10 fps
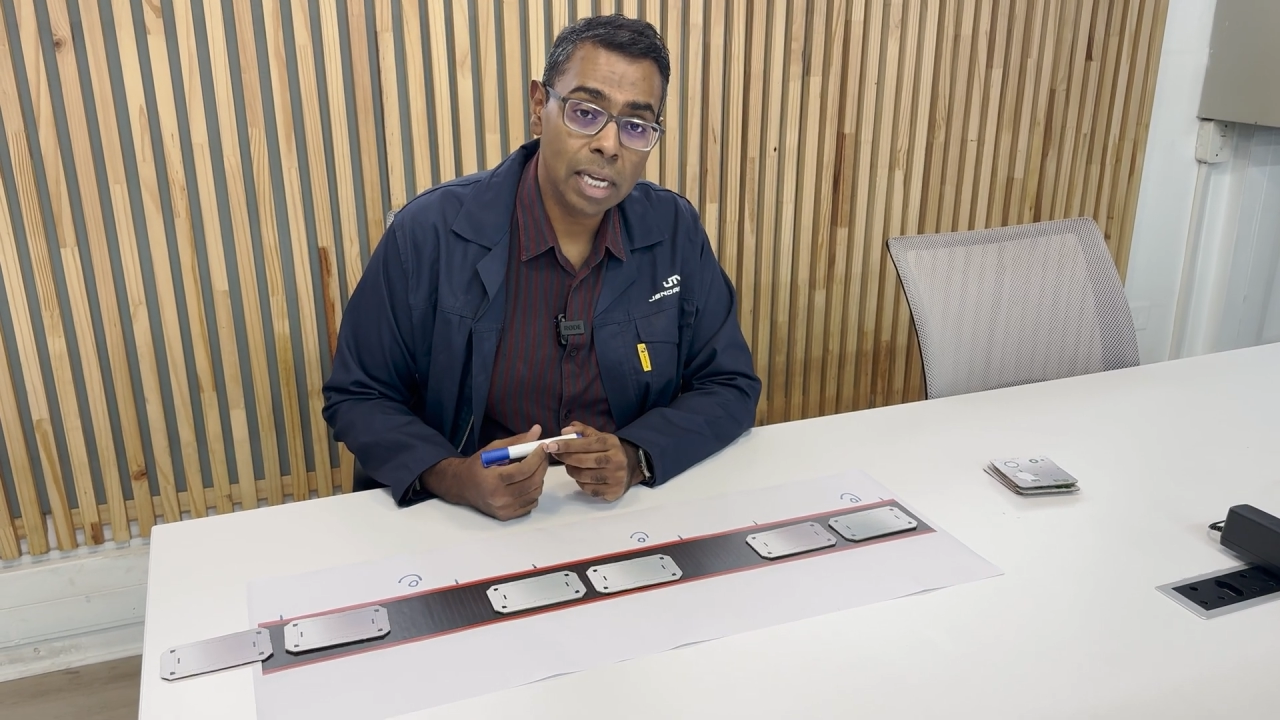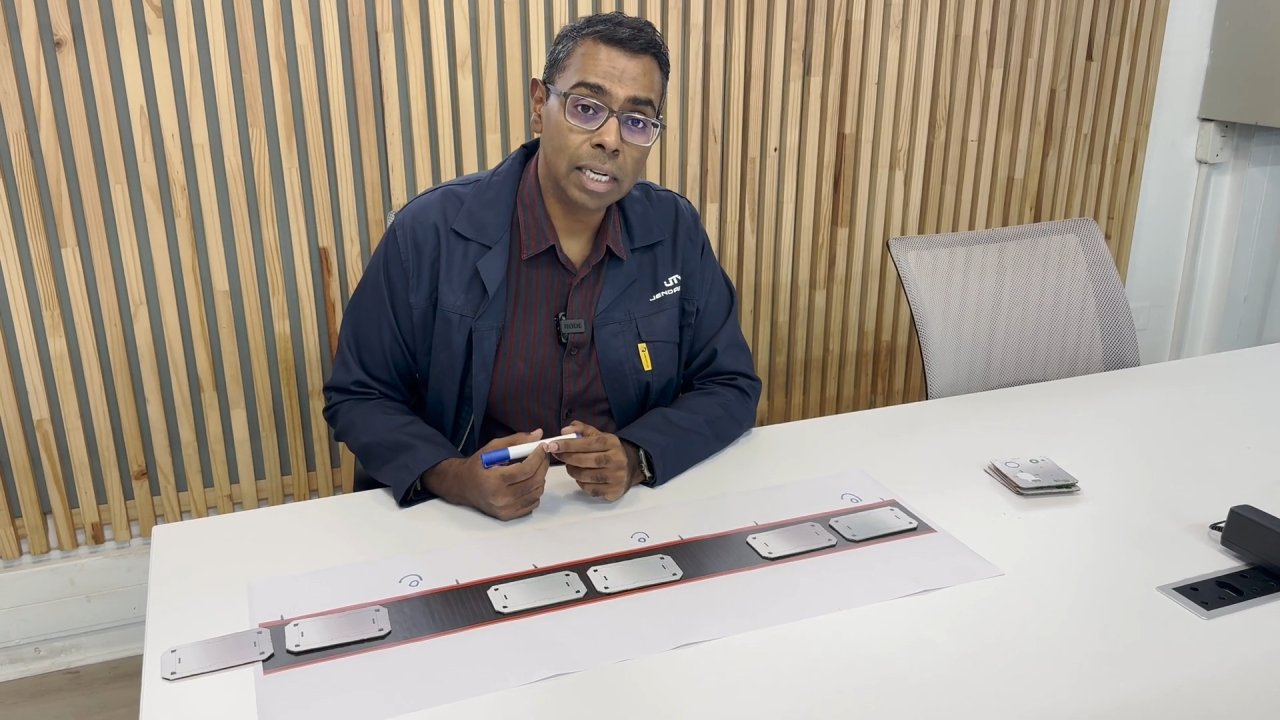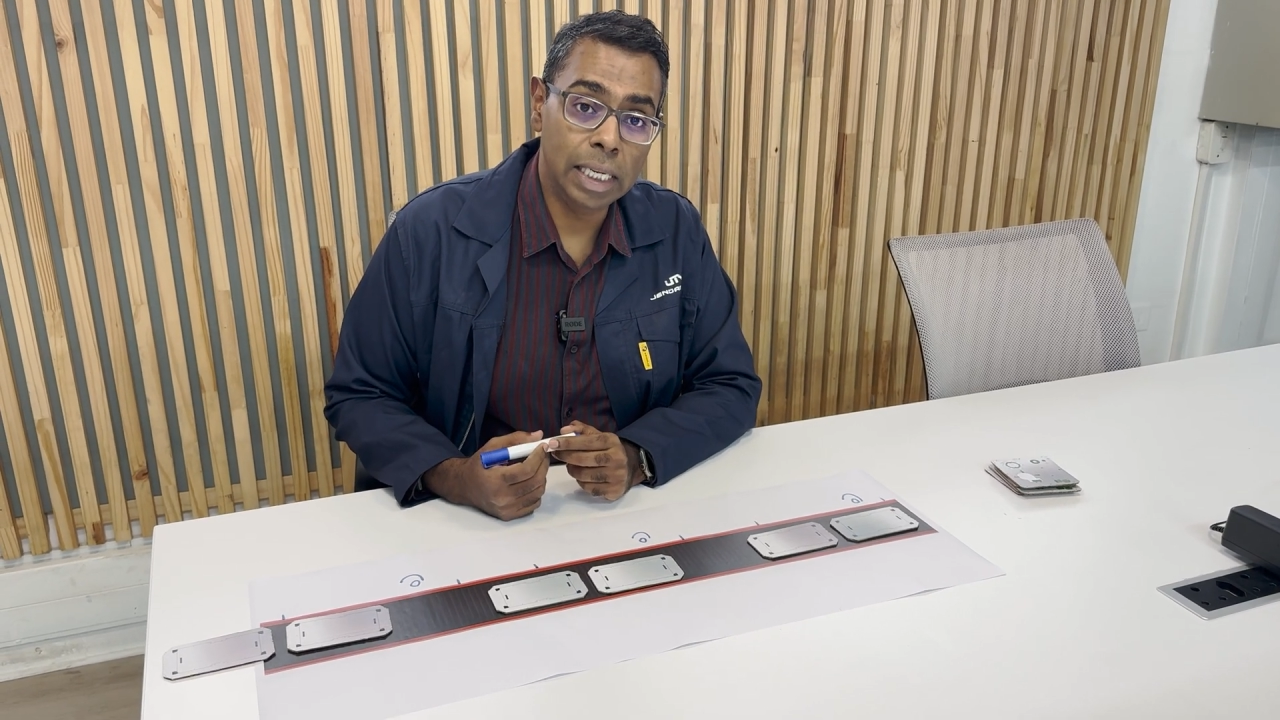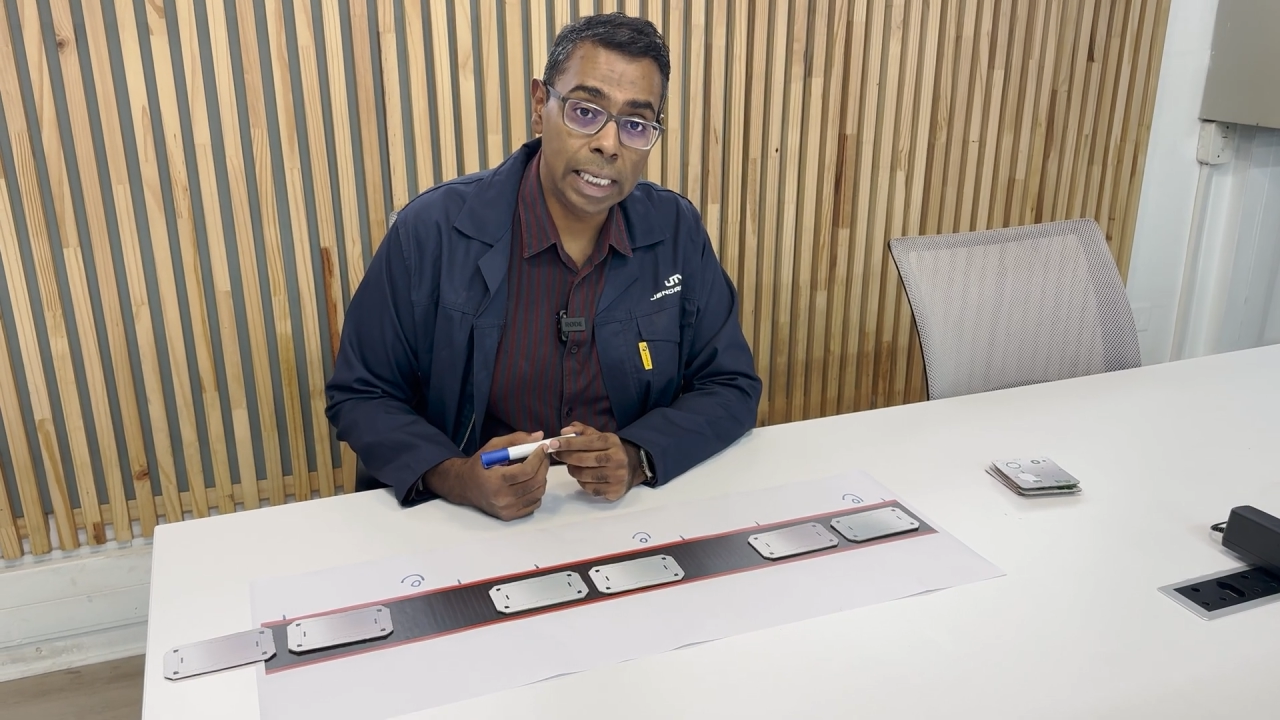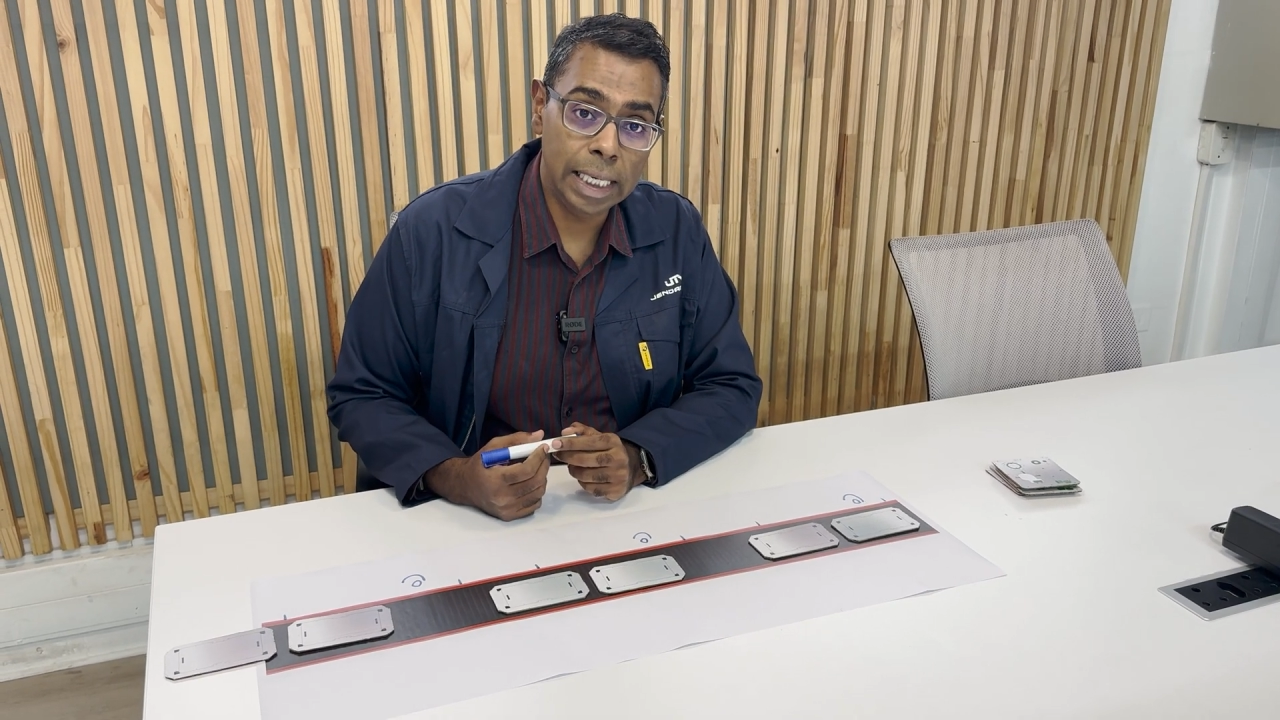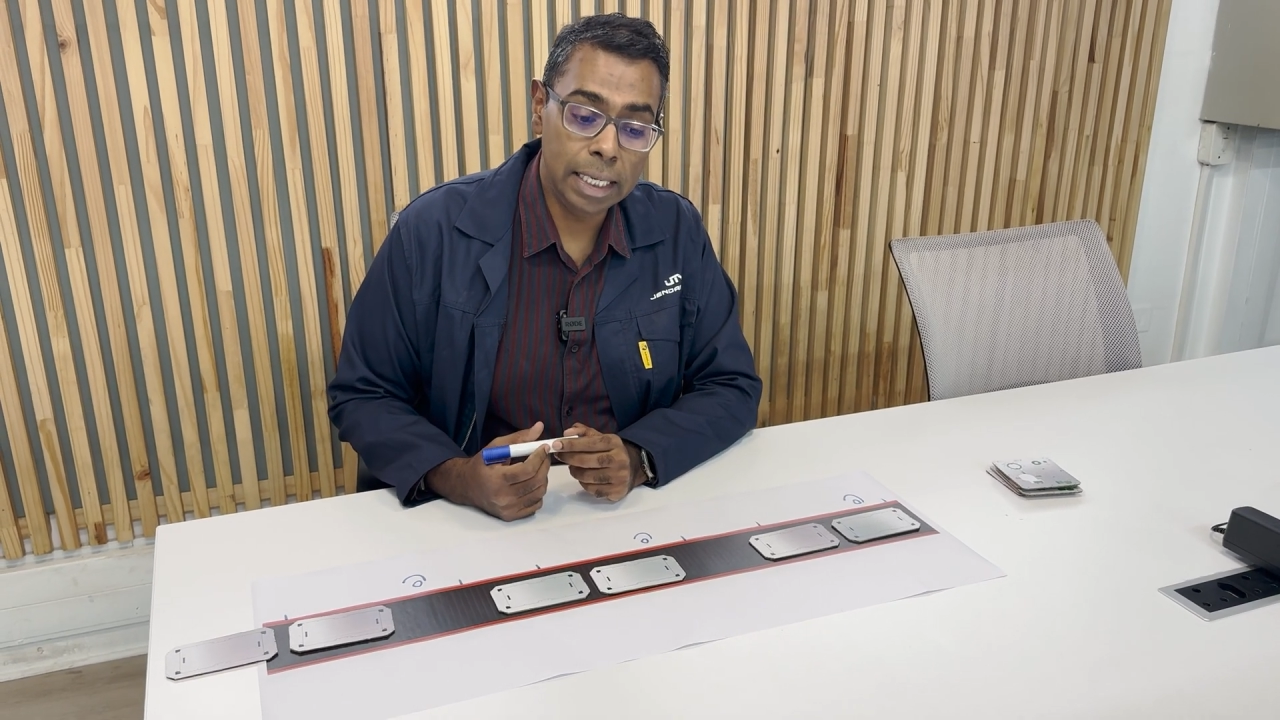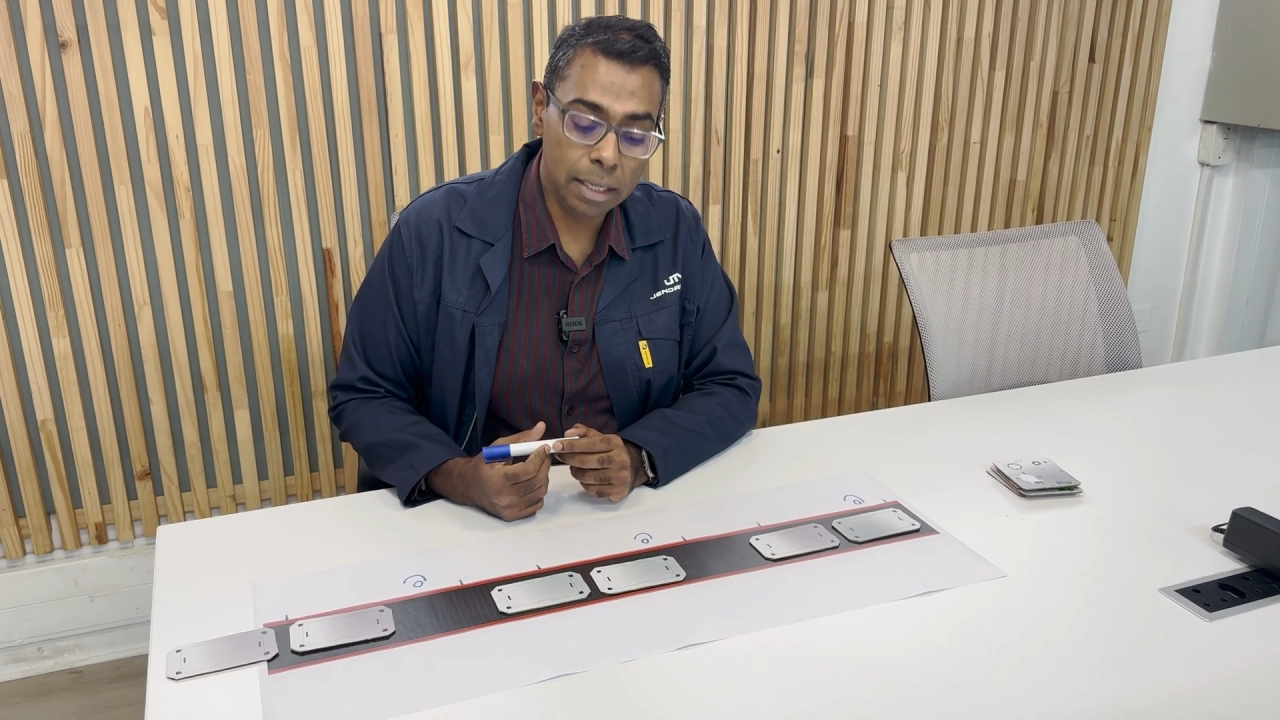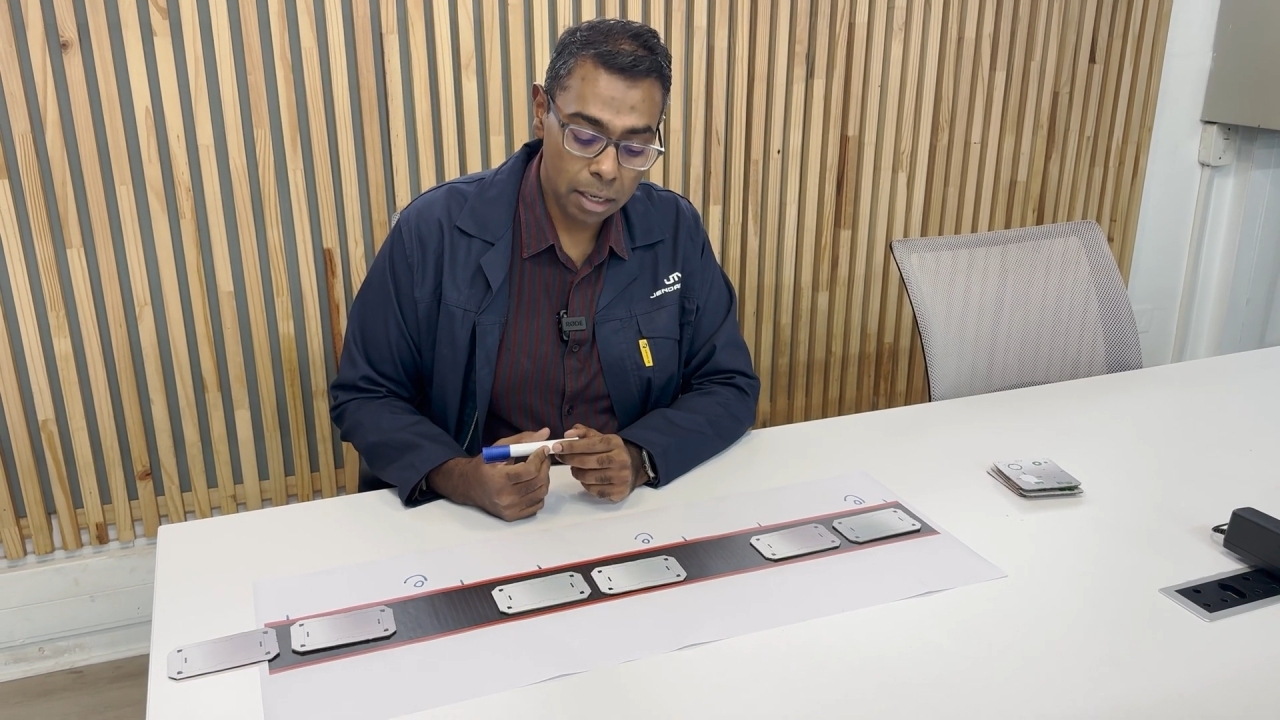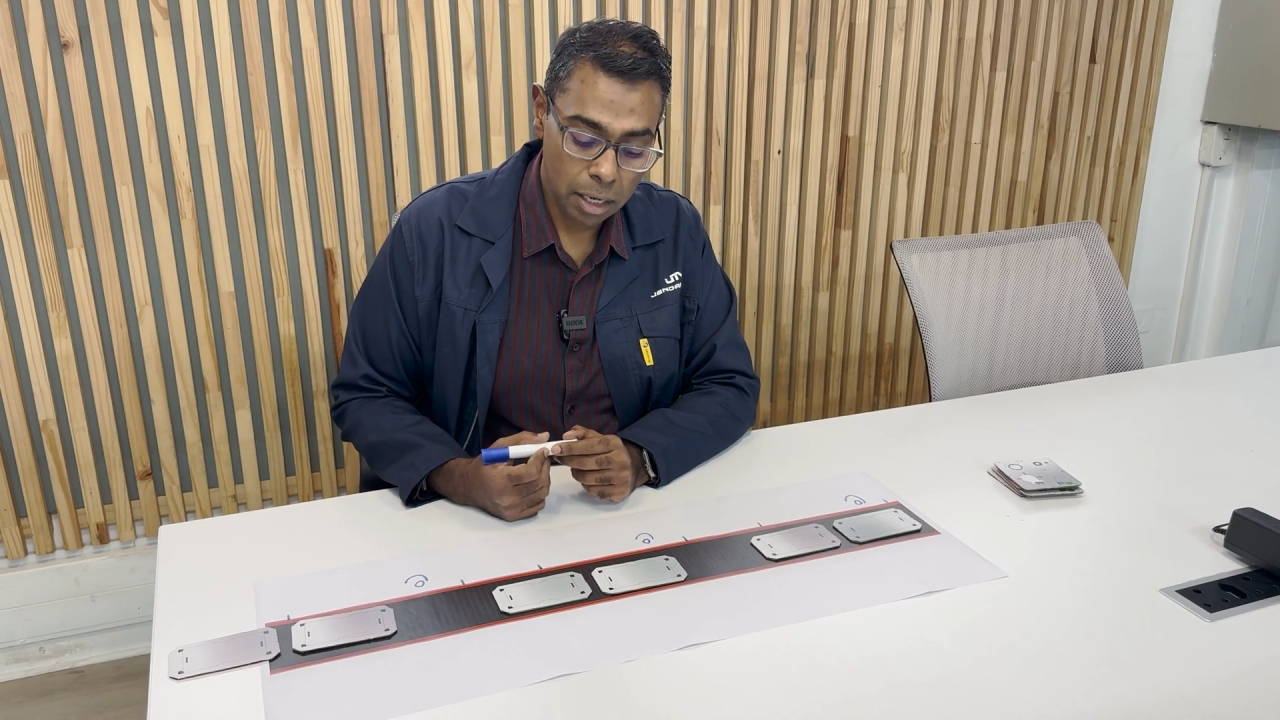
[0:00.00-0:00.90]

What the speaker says: need